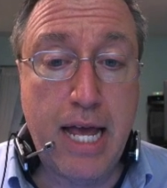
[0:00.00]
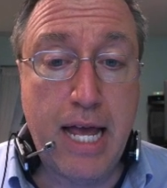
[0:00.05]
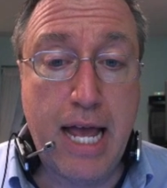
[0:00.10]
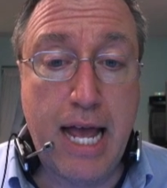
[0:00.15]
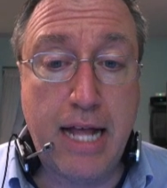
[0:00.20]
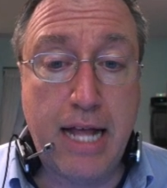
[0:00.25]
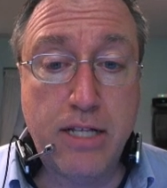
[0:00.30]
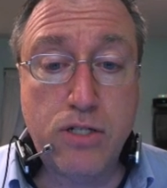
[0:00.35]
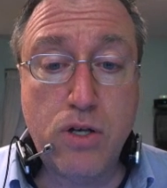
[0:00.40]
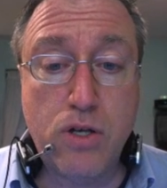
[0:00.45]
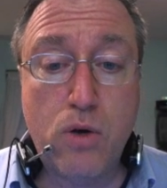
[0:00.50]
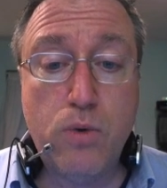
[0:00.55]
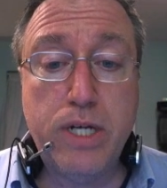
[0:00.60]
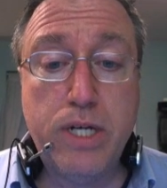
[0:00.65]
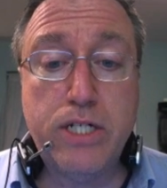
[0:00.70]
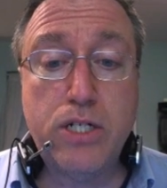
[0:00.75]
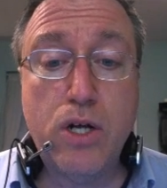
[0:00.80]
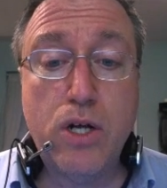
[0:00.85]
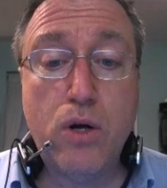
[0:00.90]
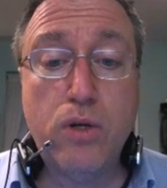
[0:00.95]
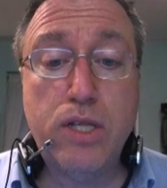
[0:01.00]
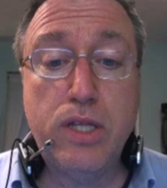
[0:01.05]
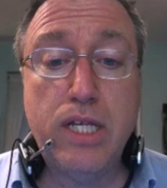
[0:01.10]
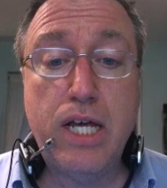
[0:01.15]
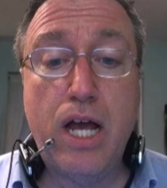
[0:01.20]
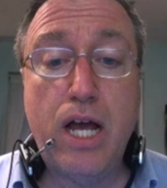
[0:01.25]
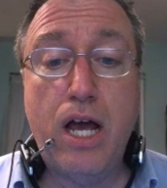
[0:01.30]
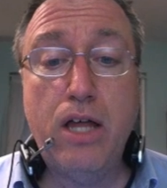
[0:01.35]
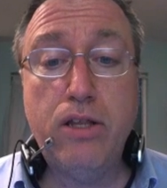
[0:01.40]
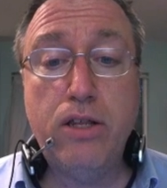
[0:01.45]
And so we show
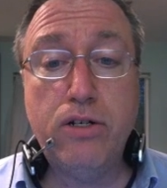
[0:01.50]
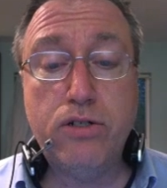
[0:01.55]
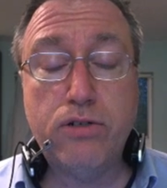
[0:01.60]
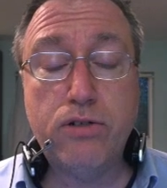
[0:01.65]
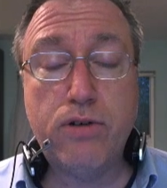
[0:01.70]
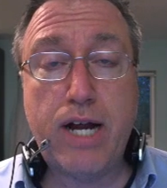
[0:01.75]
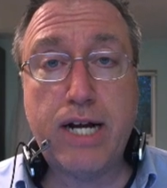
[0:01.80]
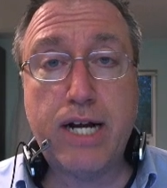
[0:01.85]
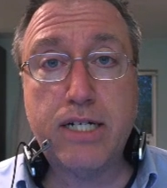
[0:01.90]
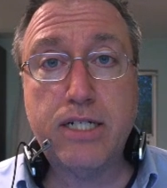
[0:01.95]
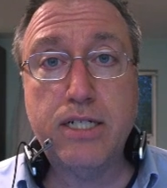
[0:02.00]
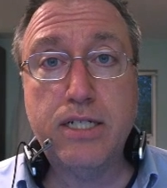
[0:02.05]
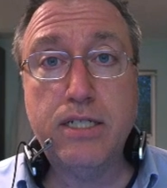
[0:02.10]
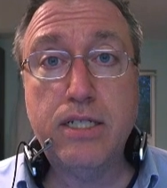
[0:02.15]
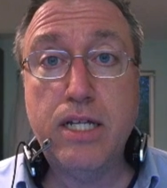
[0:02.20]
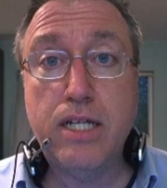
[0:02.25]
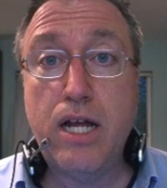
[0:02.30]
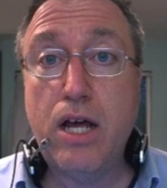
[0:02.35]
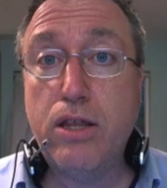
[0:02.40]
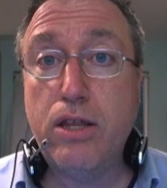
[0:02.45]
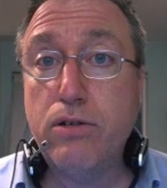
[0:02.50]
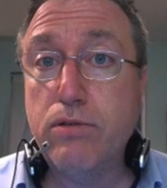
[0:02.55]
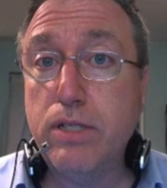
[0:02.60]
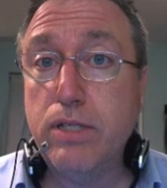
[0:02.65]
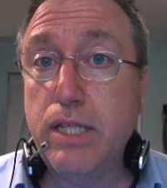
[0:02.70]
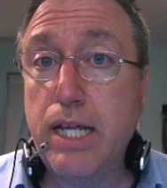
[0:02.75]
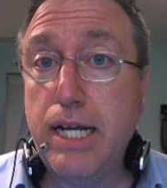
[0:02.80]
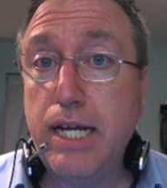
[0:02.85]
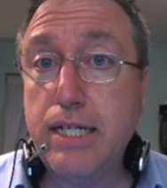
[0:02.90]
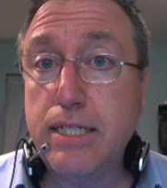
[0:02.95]
the other direction, the other
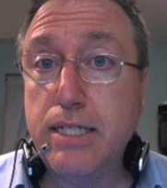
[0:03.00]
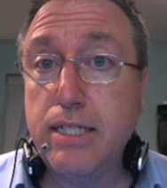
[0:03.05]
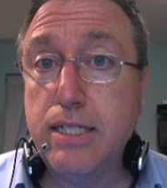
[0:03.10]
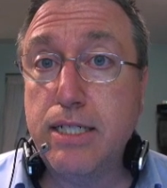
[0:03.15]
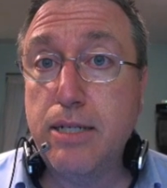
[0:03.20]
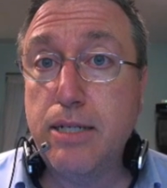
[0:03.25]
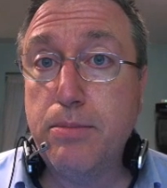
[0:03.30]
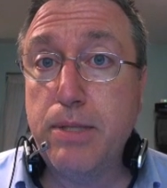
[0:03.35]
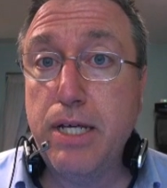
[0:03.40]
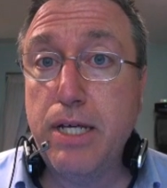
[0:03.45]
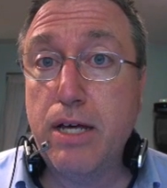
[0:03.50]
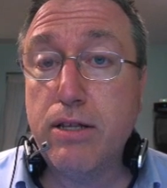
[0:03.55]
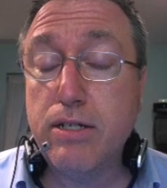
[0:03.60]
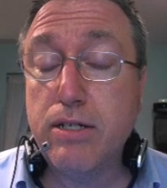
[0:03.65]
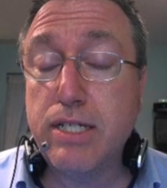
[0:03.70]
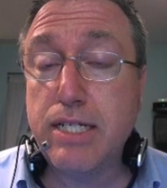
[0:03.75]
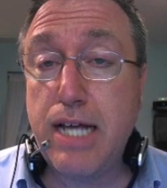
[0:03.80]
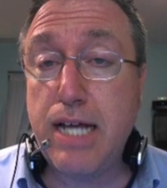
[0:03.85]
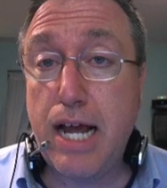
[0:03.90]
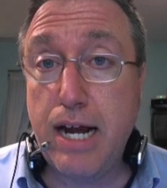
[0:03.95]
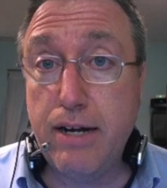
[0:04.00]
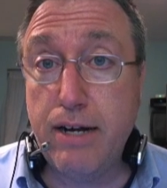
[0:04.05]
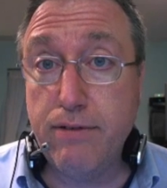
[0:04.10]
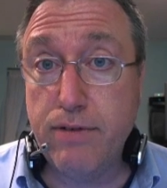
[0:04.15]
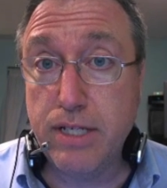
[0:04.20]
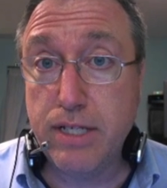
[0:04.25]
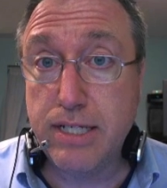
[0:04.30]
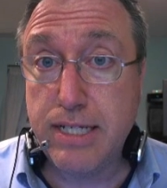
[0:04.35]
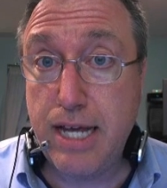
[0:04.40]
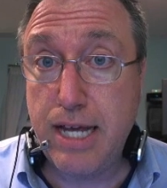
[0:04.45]
relationship, the other side of
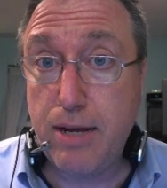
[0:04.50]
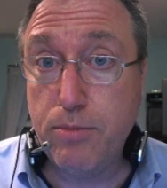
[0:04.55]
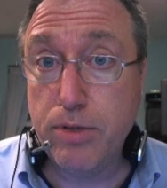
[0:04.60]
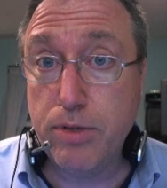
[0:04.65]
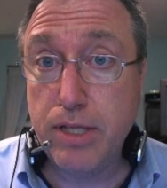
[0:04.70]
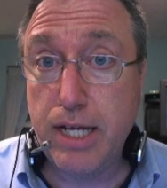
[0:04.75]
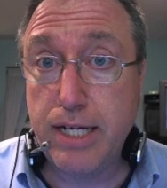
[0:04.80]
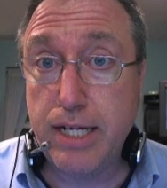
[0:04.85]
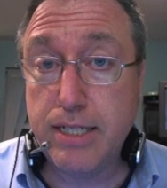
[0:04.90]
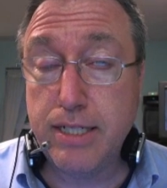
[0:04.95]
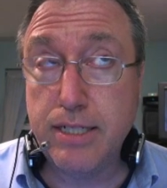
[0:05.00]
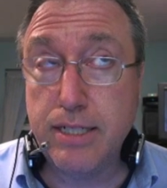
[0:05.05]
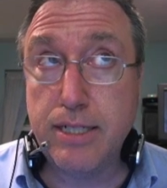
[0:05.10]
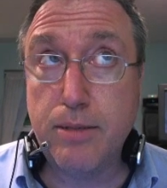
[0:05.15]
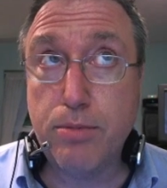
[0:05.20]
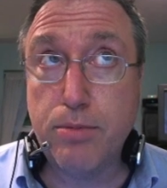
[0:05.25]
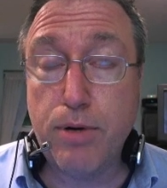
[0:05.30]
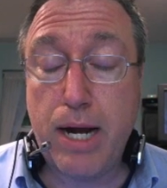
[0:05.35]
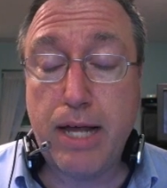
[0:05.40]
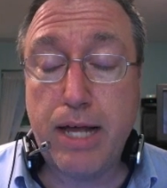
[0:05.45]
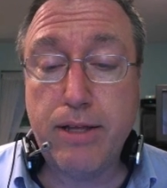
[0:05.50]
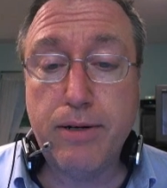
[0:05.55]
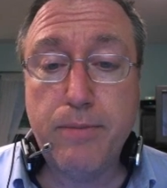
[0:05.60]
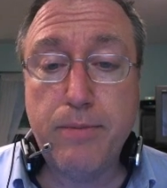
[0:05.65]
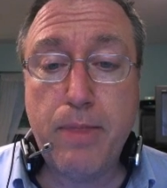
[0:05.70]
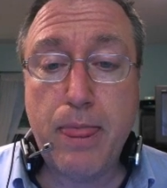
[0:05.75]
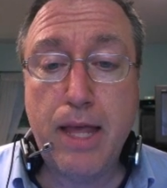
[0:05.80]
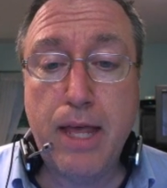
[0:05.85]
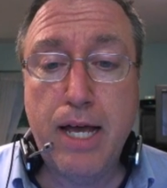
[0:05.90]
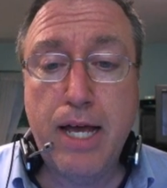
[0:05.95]
the same relationship rather,
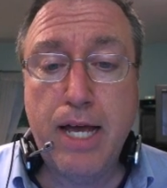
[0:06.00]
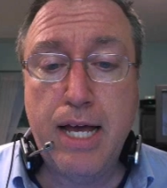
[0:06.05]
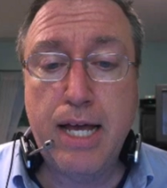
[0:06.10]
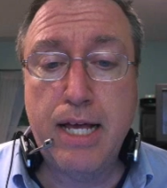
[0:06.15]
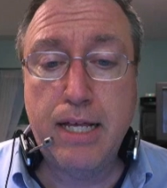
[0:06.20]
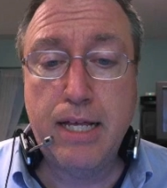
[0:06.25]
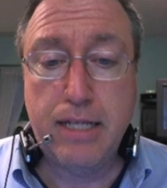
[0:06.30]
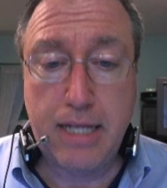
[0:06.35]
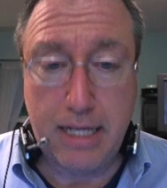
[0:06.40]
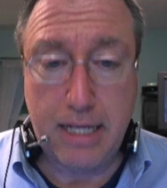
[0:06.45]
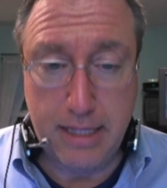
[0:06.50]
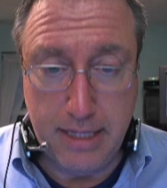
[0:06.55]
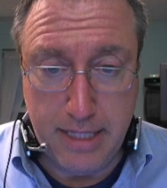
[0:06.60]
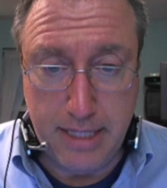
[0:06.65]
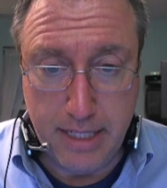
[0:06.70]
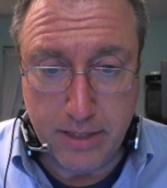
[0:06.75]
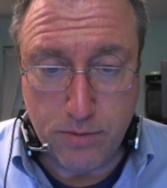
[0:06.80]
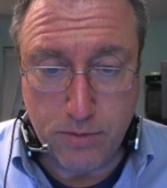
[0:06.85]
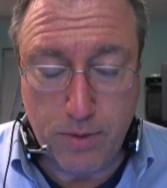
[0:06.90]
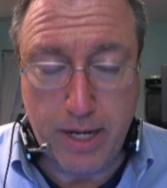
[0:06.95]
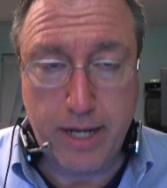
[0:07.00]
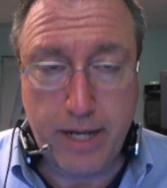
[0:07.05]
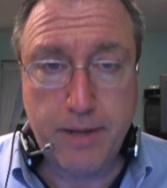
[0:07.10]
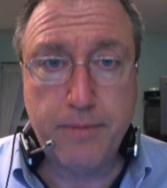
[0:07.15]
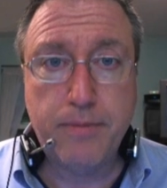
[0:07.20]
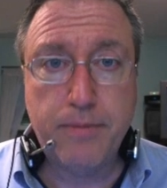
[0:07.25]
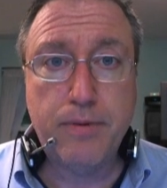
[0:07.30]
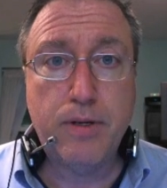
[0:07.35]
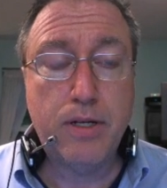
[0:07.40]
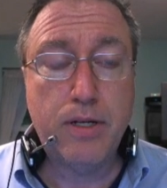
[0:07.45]
this way,
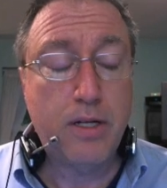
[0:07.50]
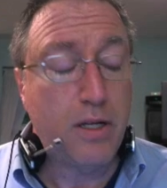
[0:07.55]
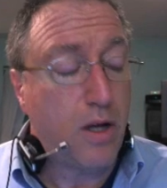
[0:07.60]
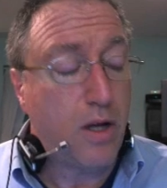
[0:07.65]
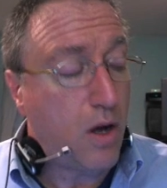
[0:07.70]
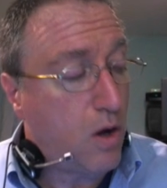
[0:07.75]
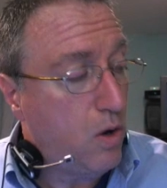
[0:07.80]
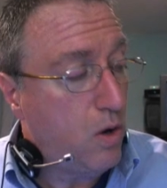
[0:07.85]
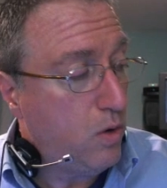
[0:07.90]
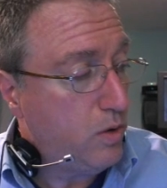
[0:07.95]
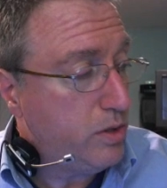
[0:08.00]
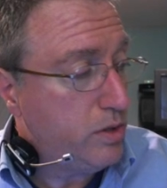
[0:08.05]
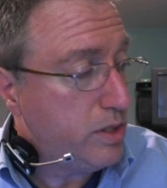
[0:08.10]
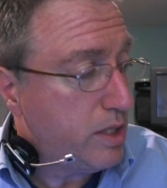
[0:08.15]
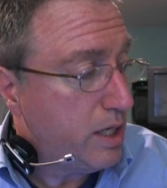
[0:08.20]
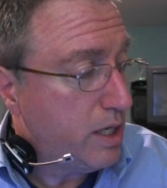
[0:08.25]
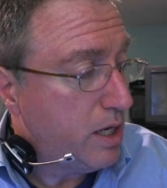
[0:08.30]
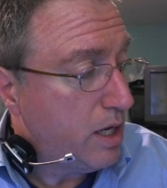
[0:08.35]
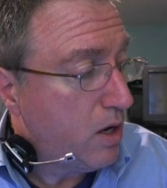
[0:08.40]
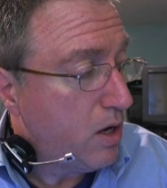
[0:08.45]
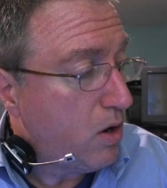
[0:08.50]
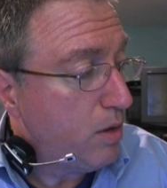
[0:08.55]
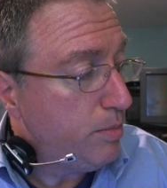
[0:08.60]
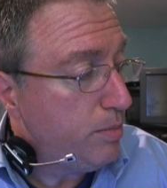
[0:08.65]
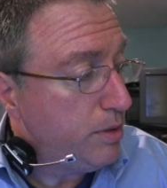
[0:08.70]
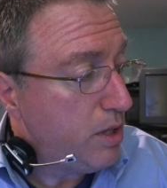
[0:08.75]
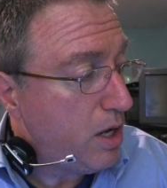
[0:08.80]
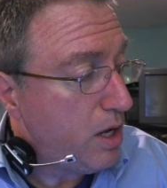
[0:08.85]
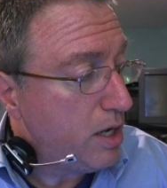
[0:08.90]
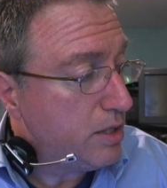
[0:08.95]
owns or
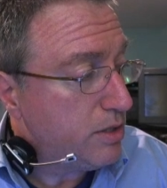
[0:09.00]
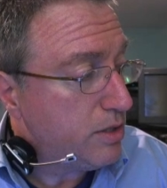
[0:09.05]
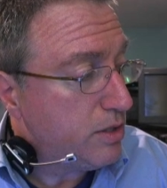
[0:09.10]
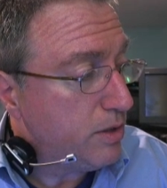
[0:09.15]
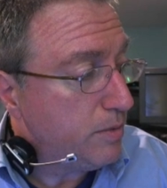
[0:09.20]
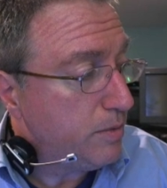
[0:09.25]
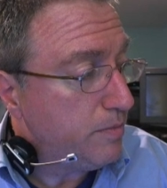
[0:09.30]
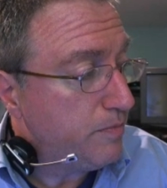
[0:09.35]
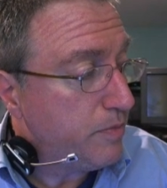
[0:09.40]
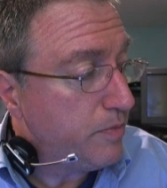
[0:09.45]
belongs to.